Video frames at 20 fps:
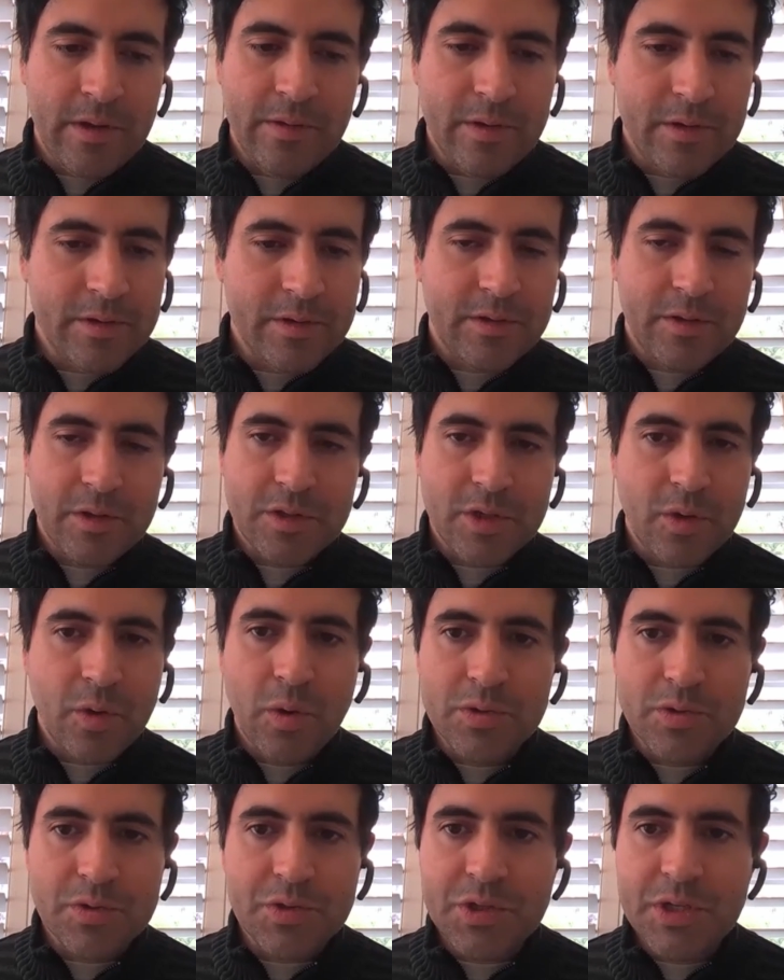there's a
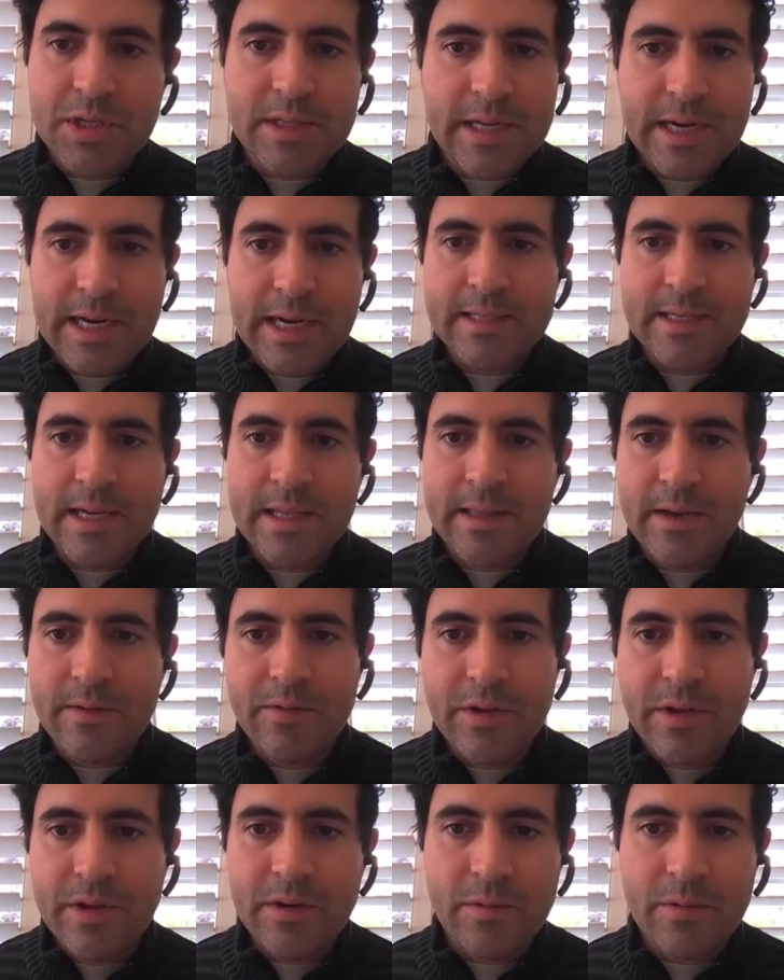goals retreat that I attend
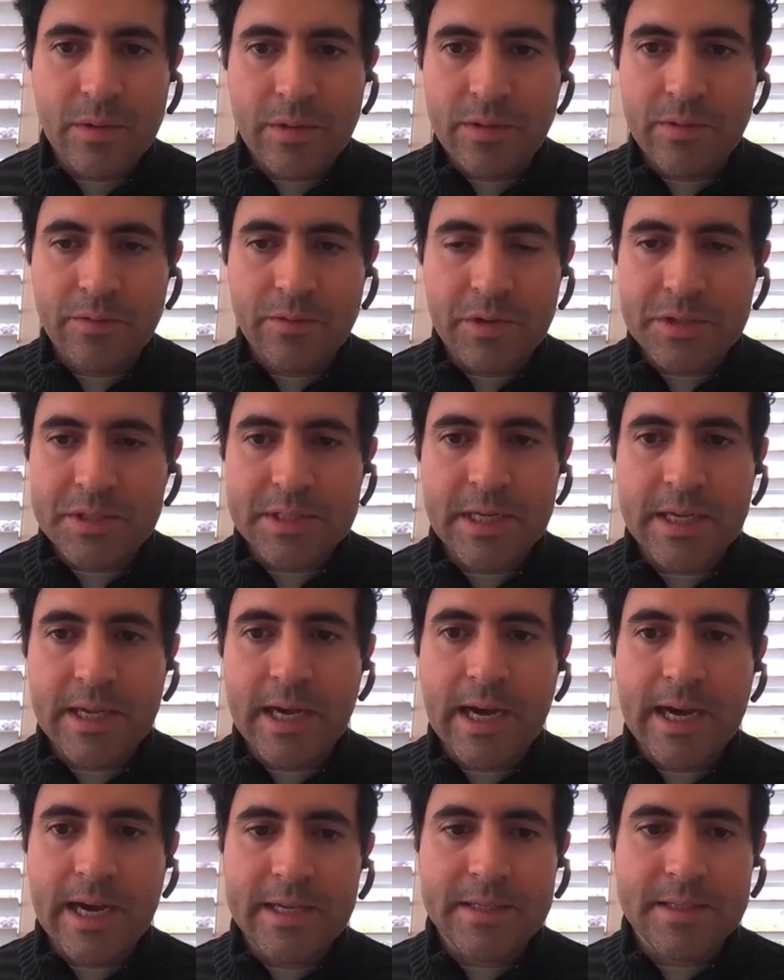every year with the real estate
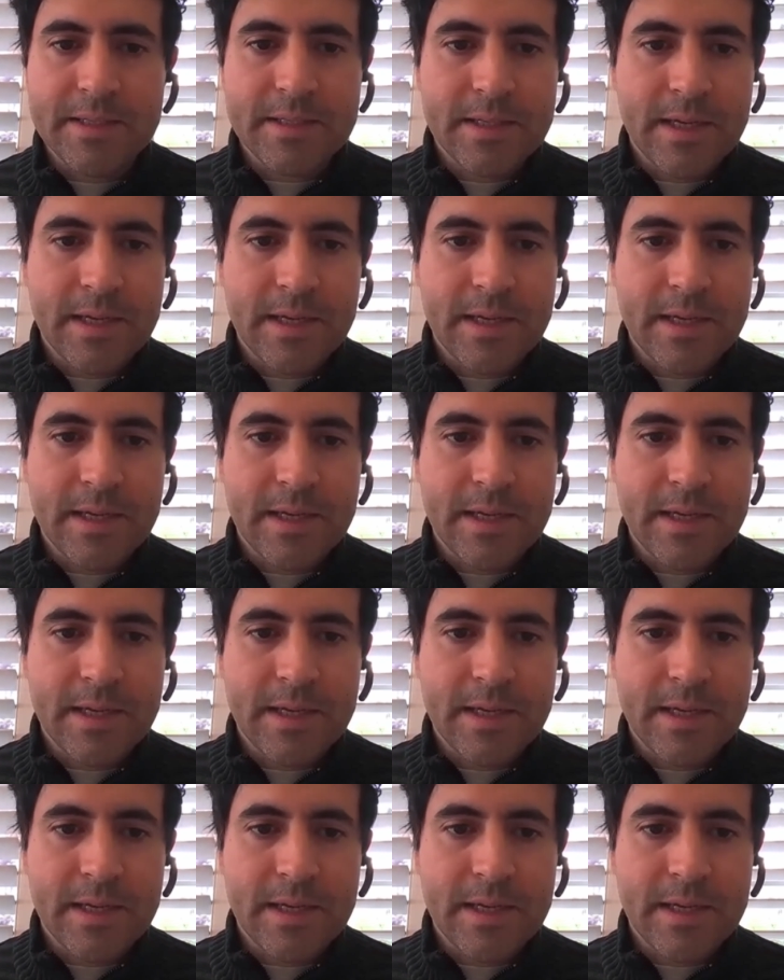guys.